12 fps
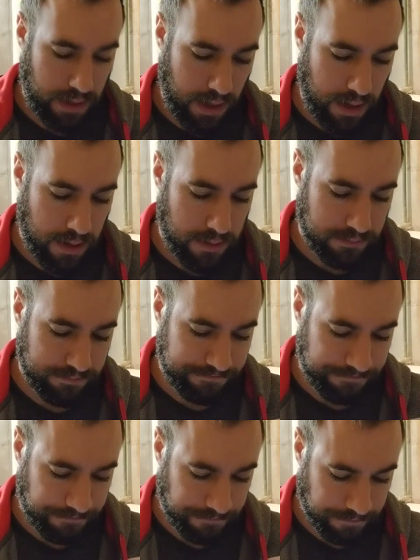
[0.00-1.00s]

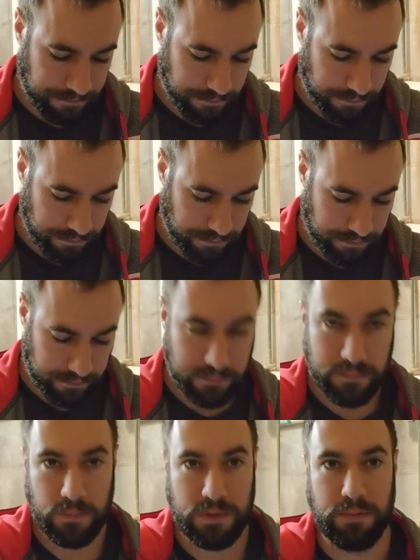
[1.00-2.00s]

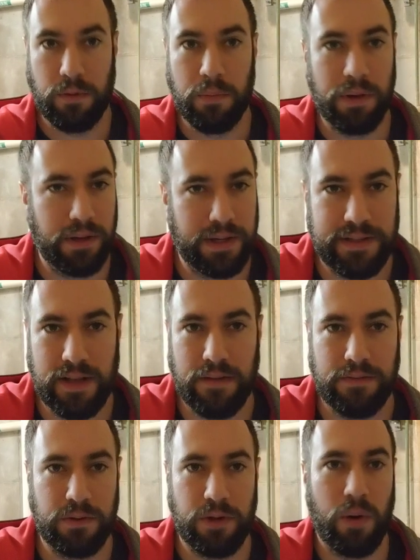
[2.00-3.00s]
Some mobility
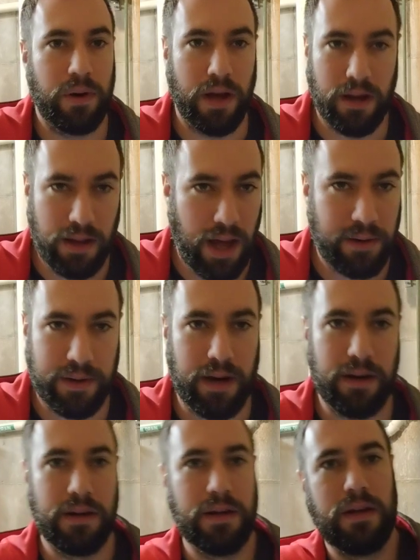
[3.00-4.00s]
stuff, do yoga, I don't
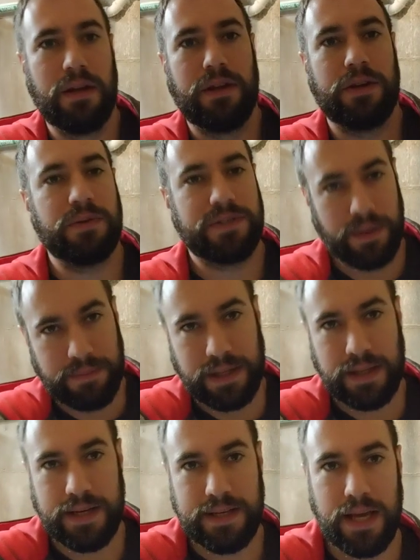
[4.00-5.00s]
care. Do
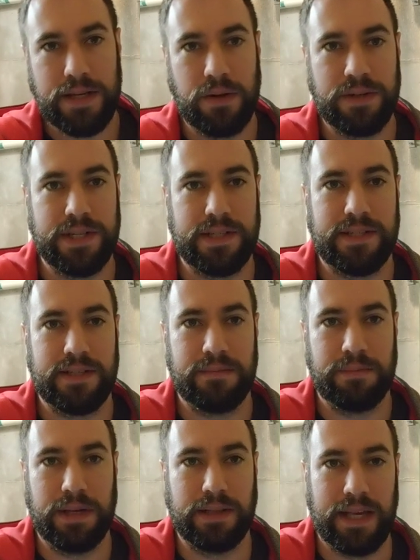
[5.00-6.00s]
something that day, don't
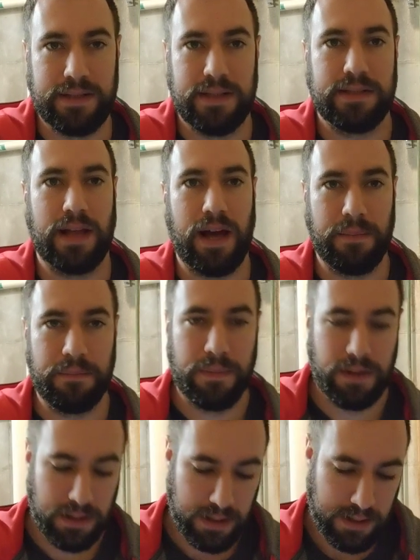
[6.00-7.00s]
just be a lazy slob.
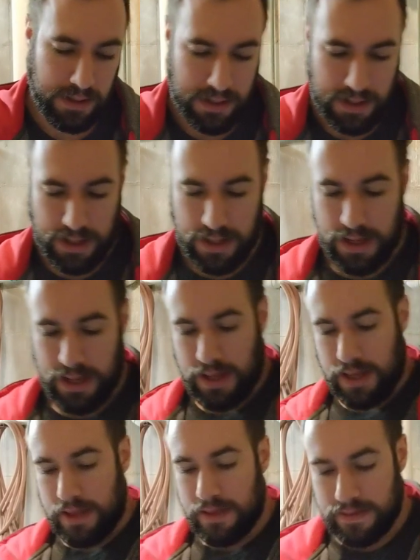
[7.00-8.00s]

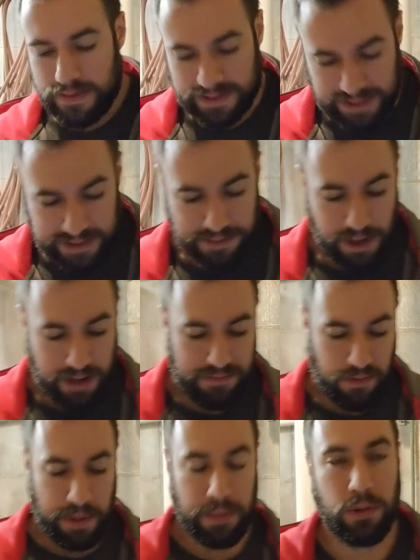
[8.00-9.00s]
This is
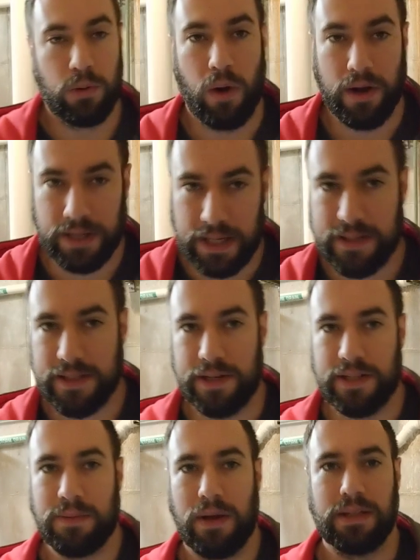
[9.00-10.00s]
meant for people who want to get
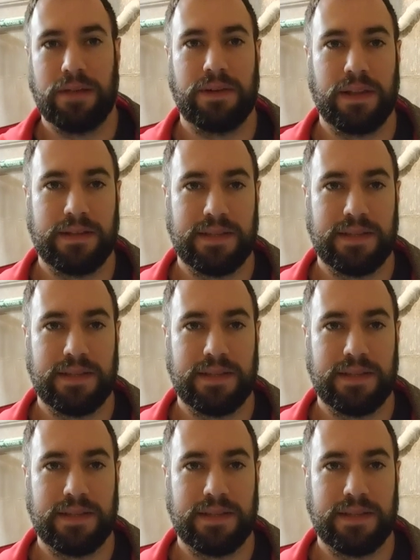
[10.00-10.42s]
serious about lifting.